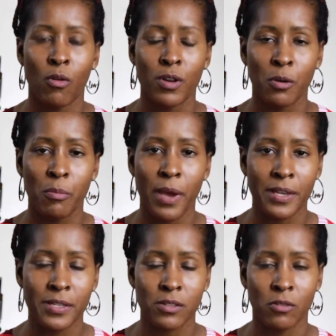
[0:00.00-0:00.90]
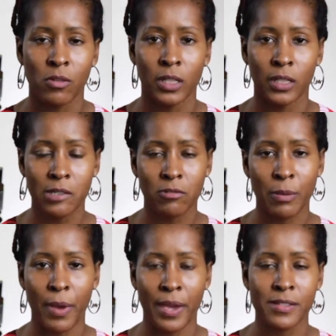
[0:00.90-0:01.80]
oil base or a
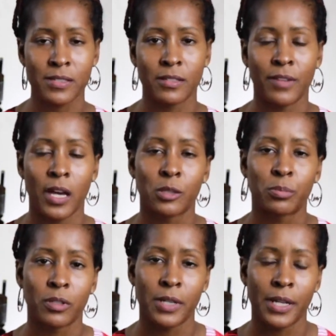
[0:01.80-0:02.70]
liquid base developer